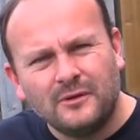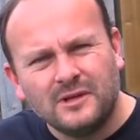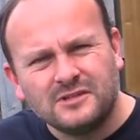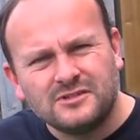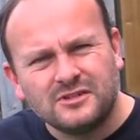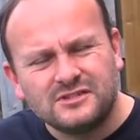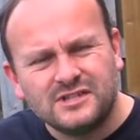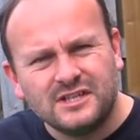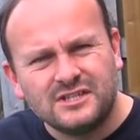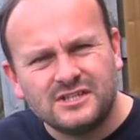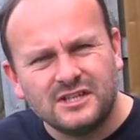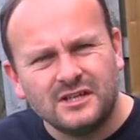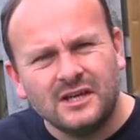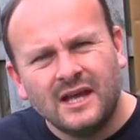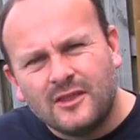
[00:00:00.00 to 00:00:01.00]
going to also
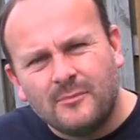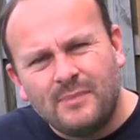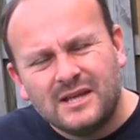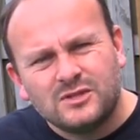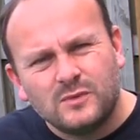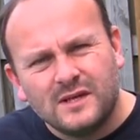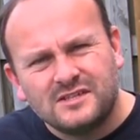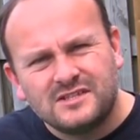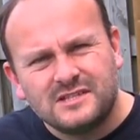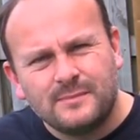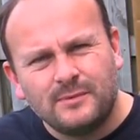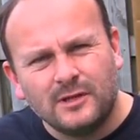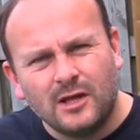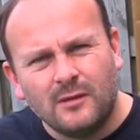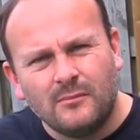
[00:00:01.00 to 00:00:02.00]
teach you the best way to
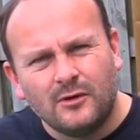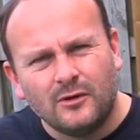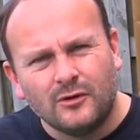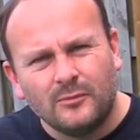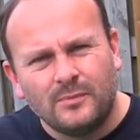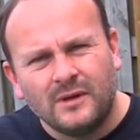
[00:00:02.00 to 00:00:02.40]
tip a lawnmower